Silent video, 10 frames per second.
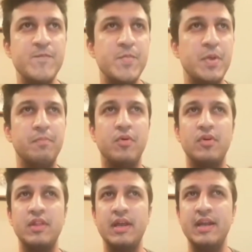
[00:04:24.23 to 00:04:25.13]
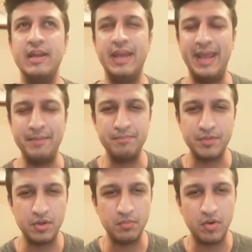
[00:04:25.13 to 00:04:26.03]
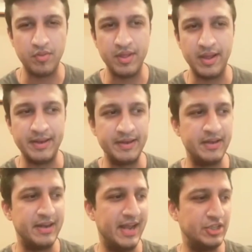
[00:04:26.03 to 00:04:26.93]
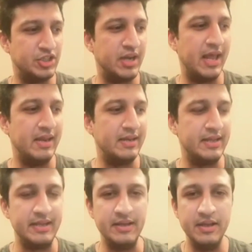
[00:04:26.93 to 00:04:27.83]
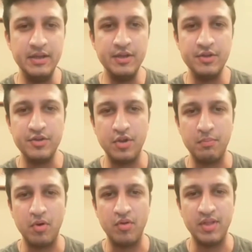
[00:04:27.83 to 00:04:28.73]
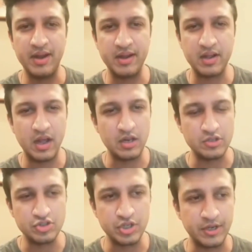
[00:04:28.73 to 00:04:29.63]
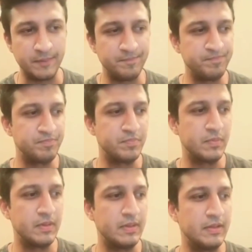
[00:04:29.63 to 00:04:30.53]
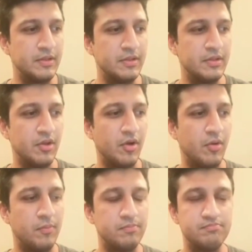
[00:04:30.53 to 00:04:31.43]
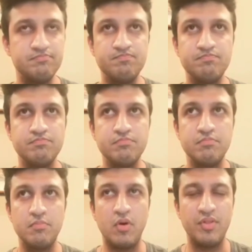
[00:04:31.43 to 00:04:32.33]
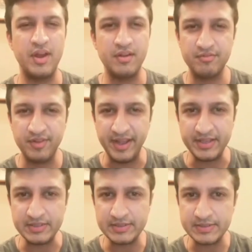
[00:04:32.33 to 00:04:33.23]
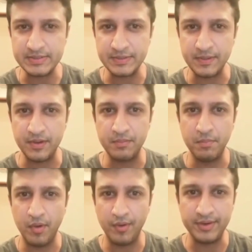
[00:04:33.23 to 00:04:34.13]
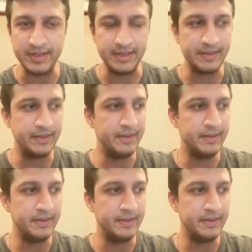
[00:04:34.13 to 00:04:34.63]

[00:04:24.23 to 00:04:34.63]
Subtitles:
You're more than a name, you're more than a nationality, you're more than a culture, you're more than a face, a body,